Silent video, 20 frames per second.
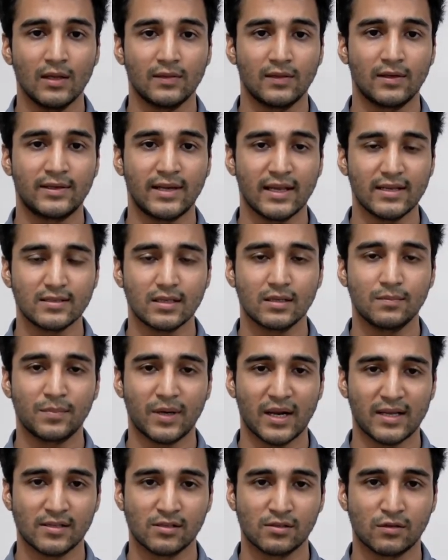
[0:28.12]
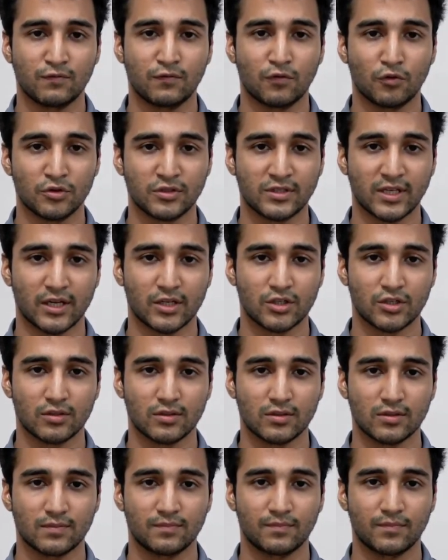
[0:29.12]
The test comprises of four
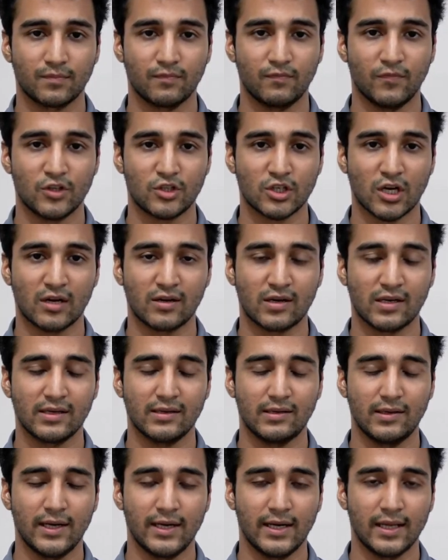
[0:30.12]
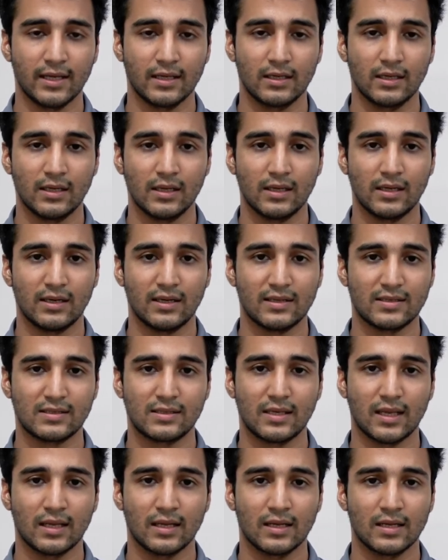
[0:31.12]
sections, which are reading,
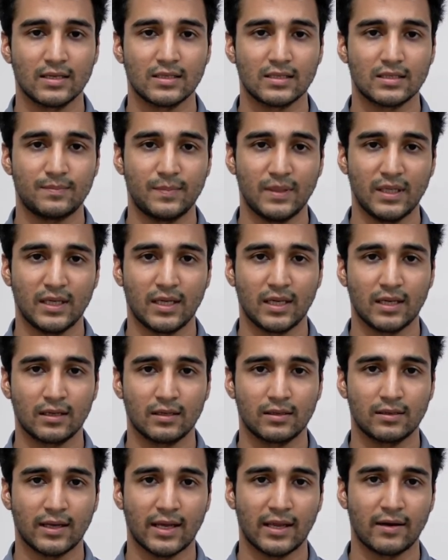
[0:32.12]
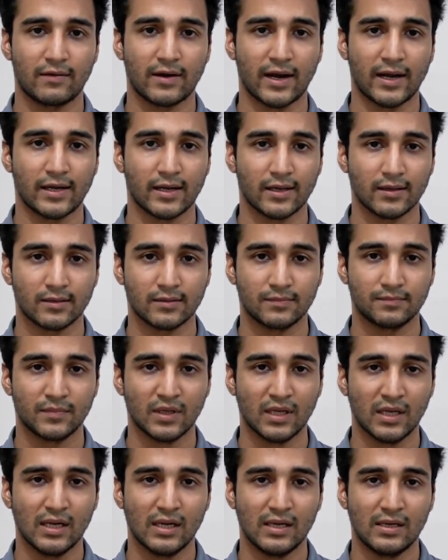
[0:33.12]
listening, speaking, and writing.
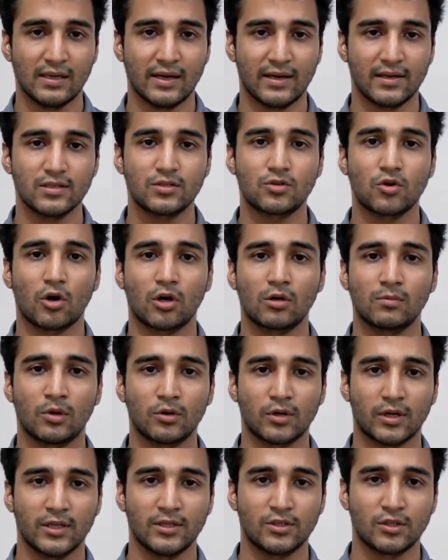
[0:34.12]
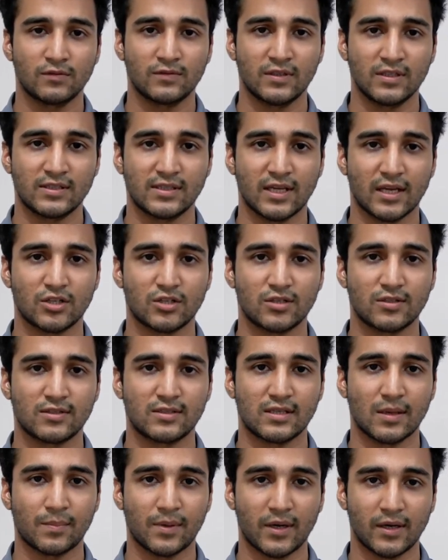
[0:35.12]
Let us talk about each of these sections
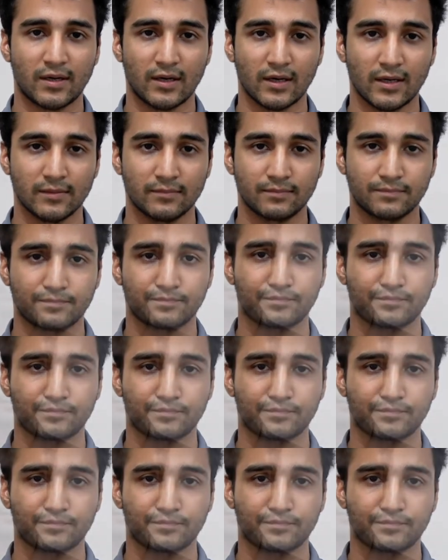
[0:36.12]
separately.